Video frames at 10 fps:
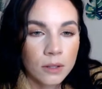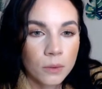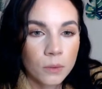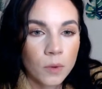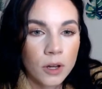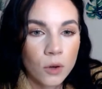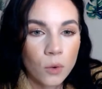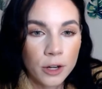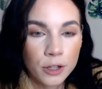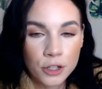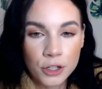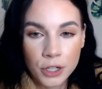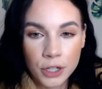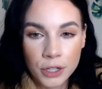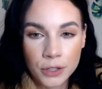What
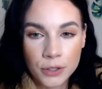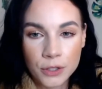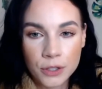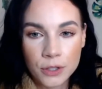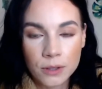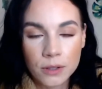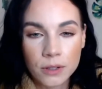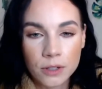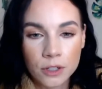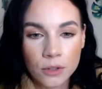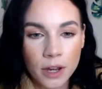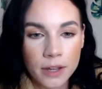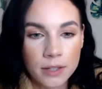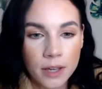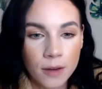questions do you
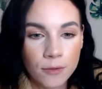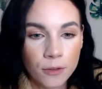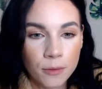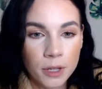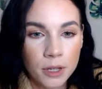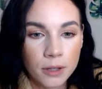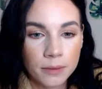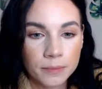guys have for me?